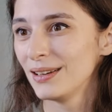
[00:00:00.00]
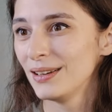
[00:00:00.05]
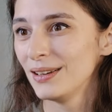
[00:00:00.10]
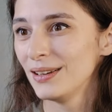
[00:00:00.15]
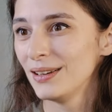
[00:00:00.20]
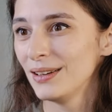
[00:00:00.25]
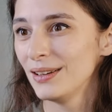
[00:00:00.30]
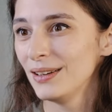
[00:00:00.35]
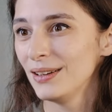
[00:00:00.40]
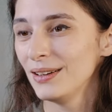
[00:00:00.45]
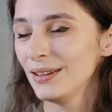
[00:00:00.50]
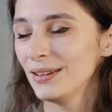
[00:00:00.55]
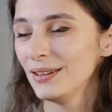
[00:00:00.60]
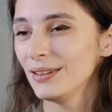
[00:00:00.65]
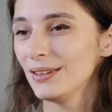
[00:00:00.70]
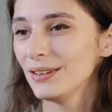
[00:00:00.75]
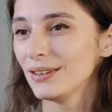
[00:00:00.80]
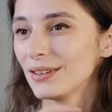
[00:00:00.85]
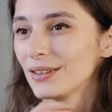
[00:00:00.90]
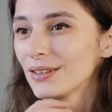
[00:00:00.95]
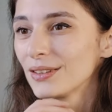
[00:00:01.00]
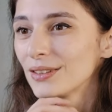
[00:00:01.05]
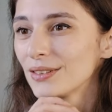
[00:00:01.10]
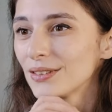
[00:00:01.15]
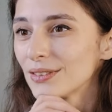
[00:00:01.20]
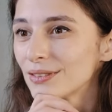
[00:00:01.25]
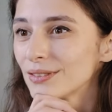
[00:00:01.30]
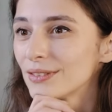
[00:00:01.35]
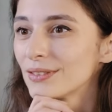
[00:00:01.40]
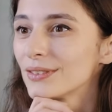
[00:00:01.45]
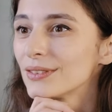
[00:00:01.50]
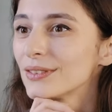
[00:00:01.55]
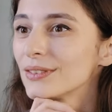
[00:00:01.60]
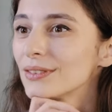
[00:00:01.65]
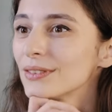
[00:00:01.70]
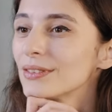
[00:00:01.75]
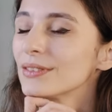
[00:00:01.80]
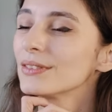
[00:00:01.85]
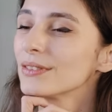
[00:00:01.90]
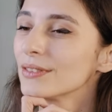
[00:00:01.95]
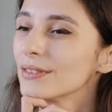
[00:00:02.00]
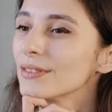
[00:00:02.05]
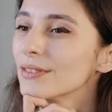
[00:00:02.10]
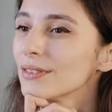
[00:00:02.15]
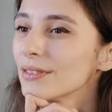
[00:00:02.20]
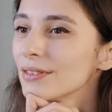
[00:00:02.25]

In, in a way, it's much